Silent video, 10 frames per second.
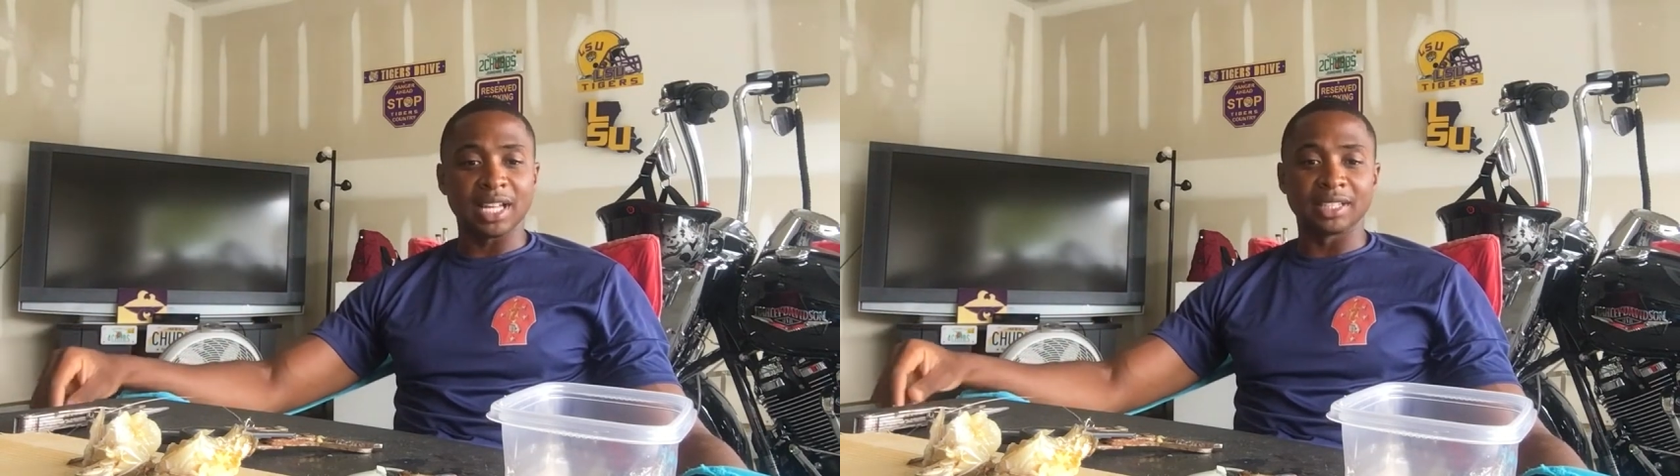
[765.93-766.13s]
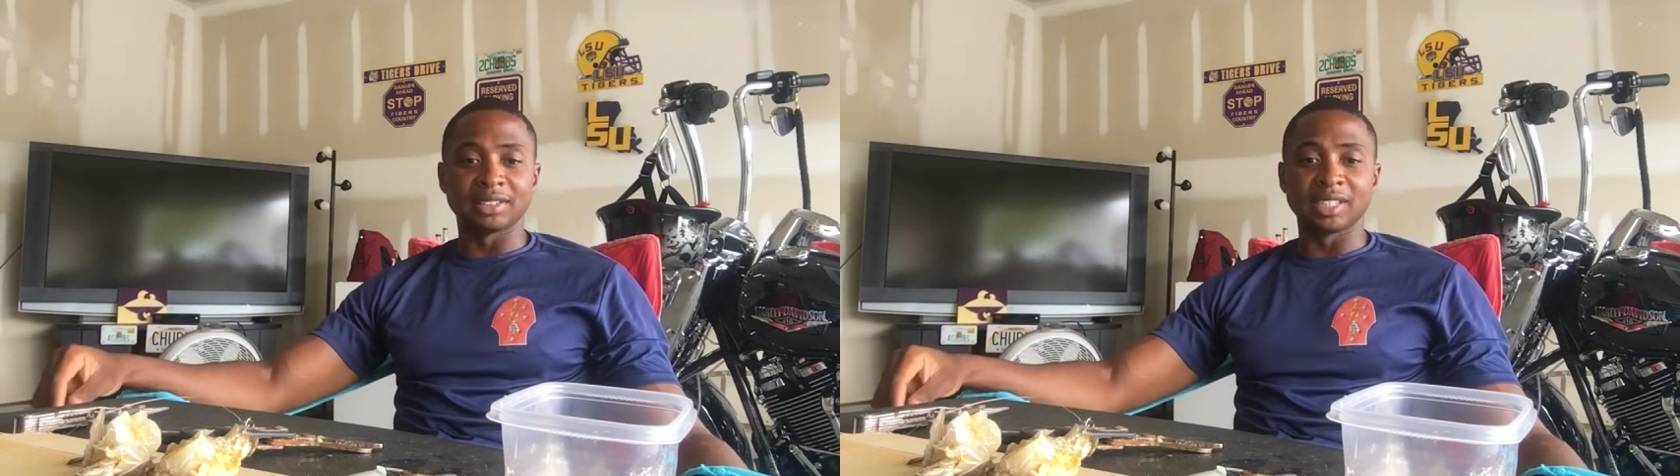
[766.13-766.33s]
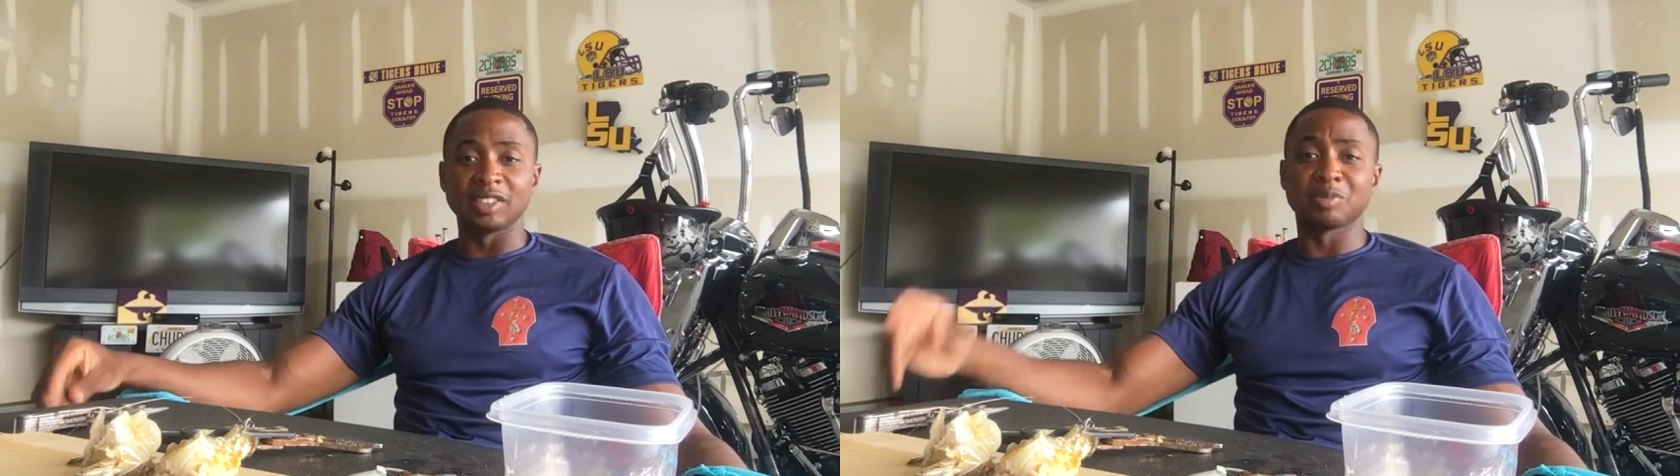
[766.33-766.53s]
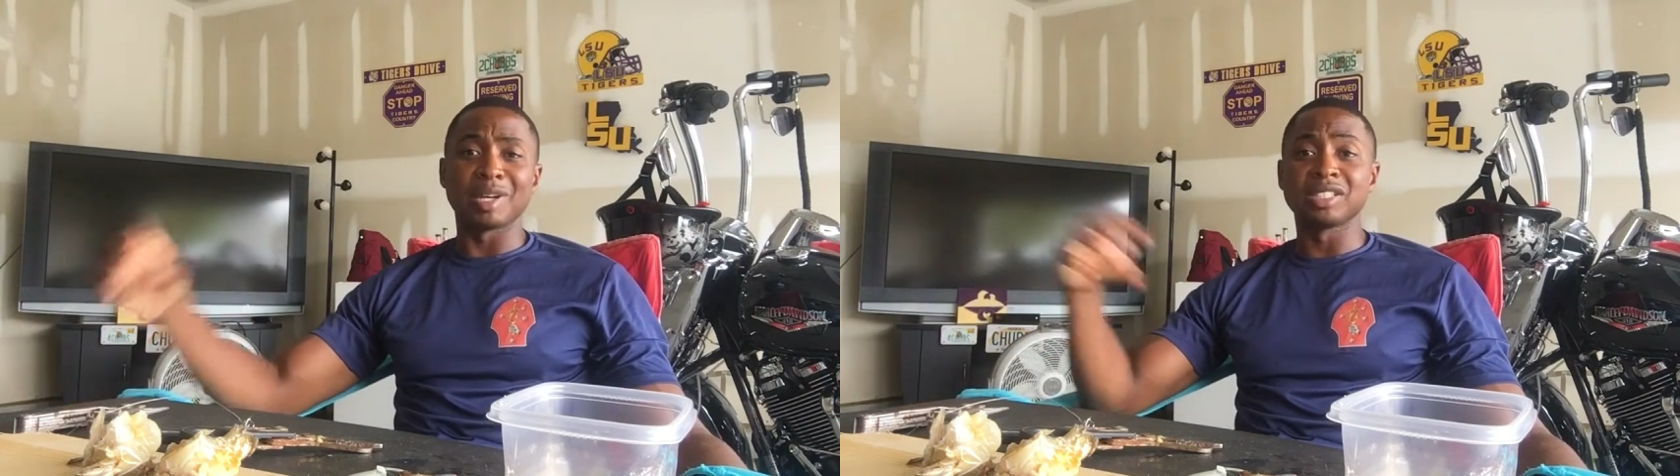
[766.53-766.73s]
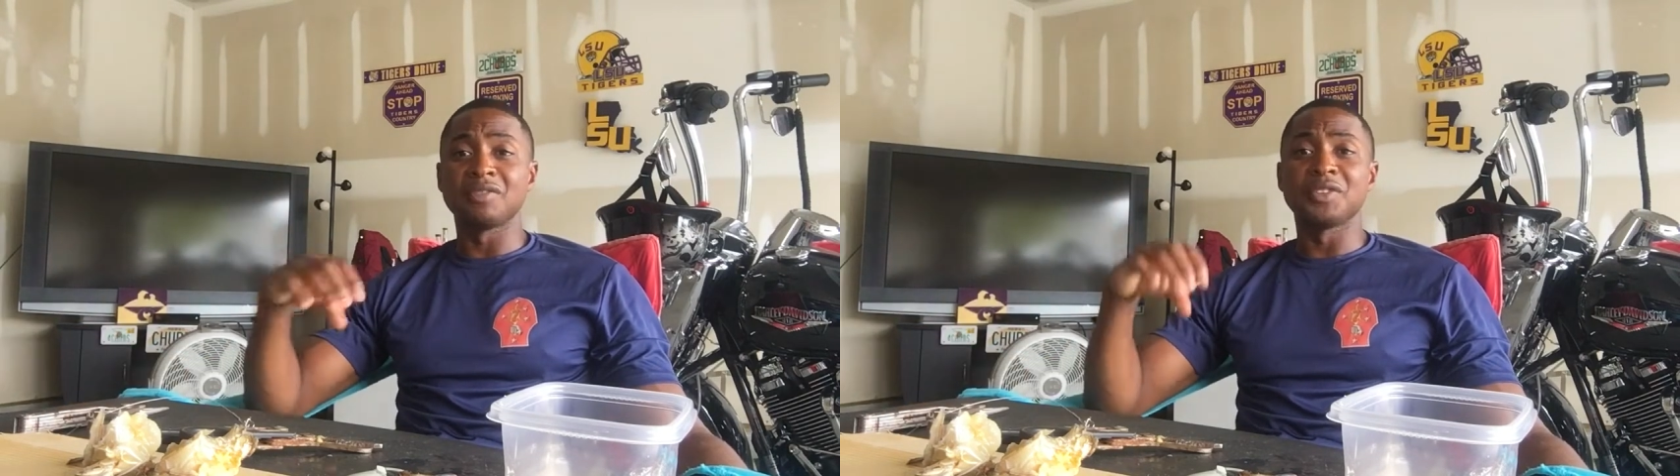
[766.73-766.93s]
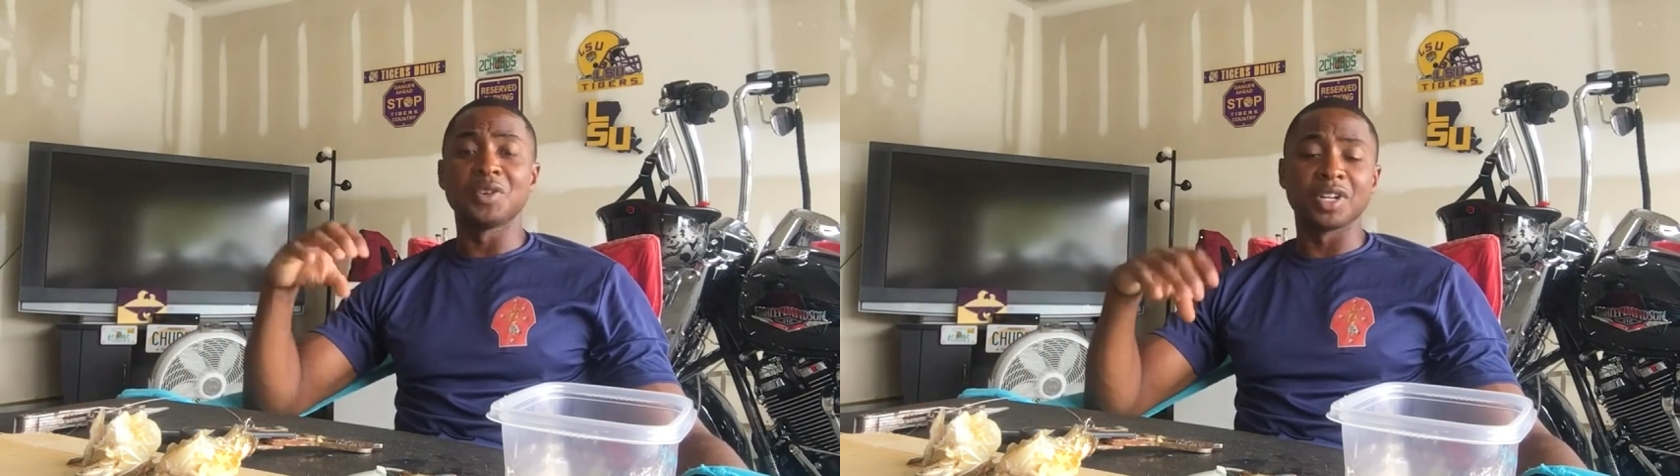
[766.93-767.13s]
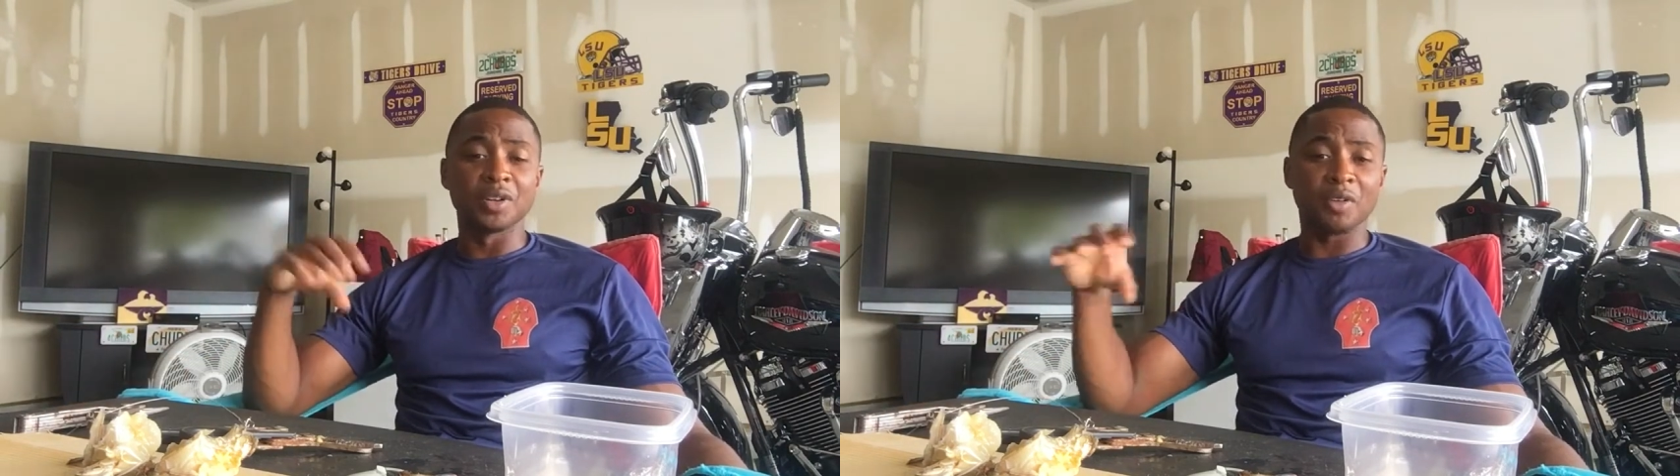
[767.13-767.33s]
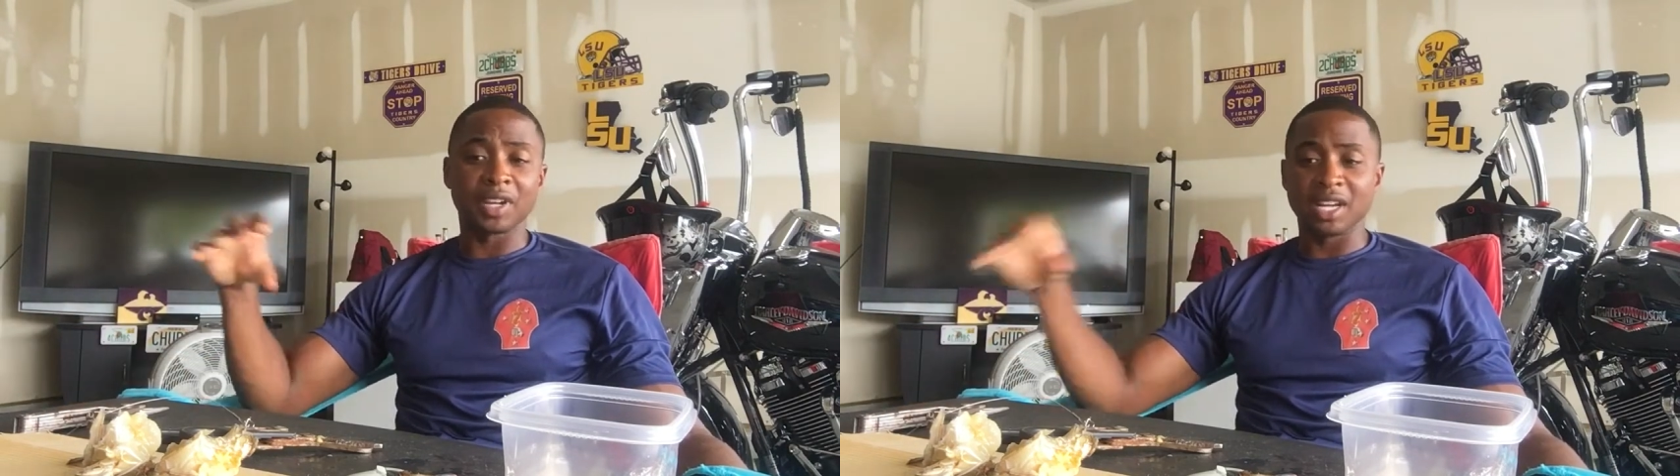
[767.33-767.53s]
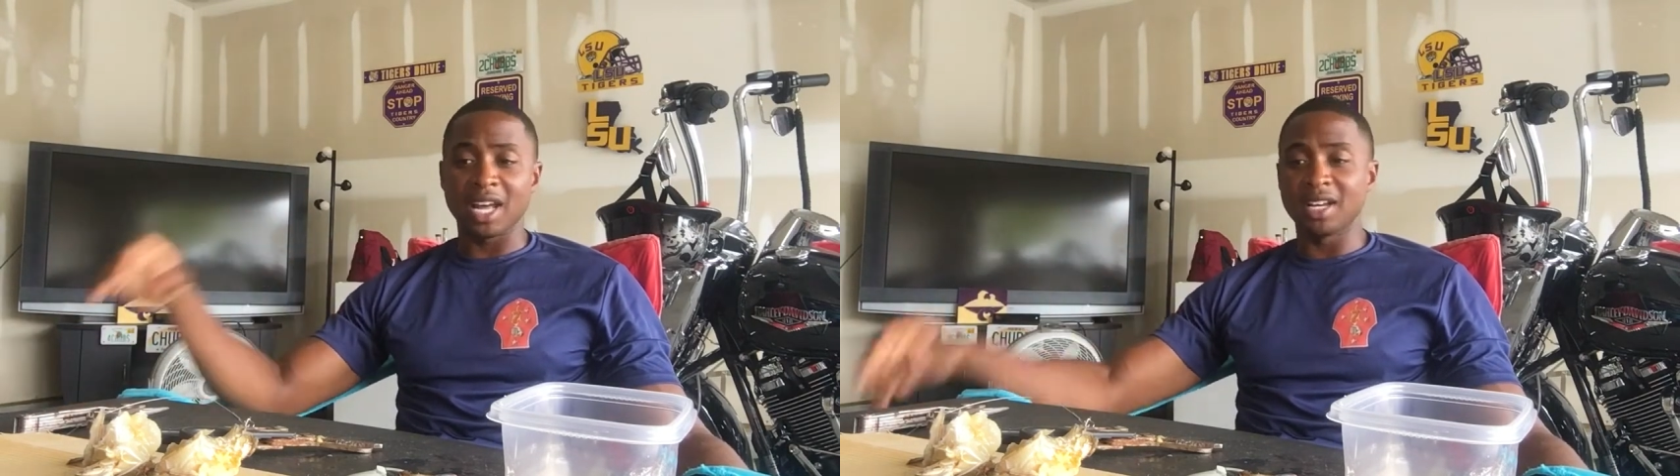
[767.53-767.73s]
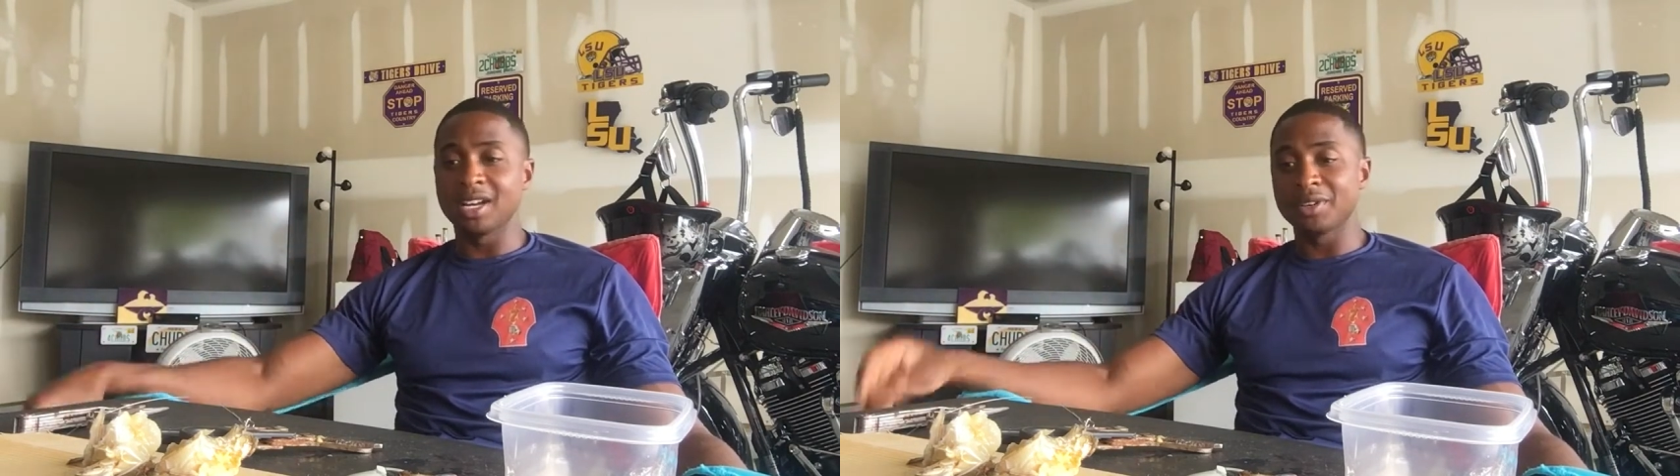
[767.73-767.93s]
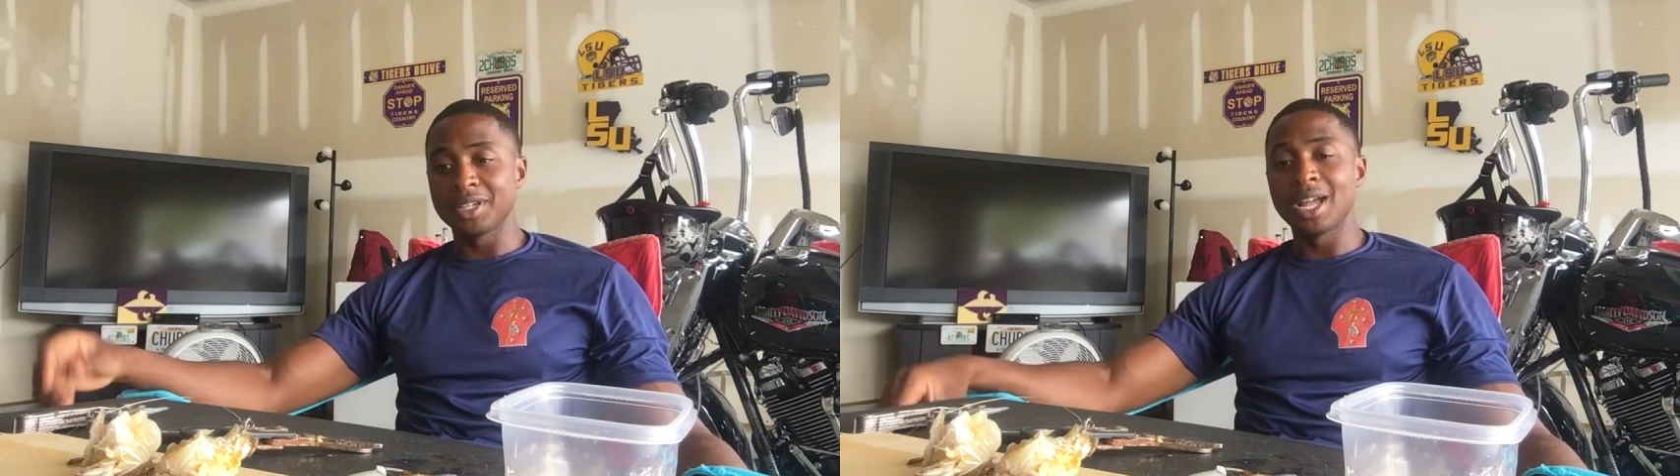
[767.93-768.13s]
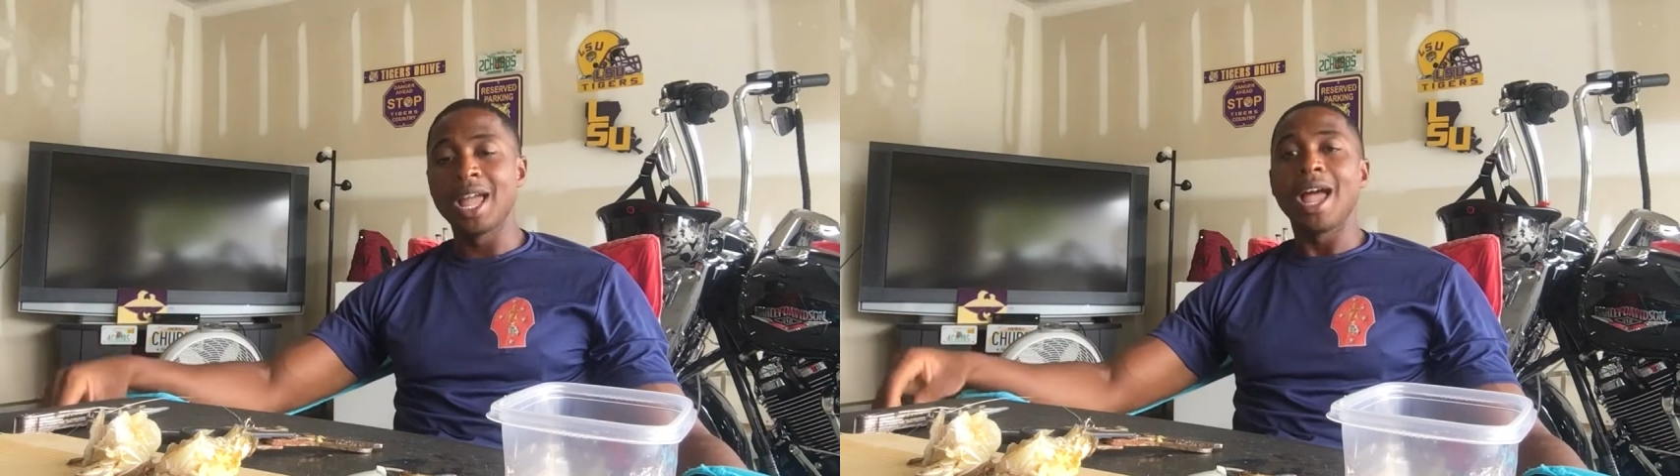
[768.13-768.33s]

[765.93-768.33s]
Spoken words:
like I said, especially if you're in the North Carolina area,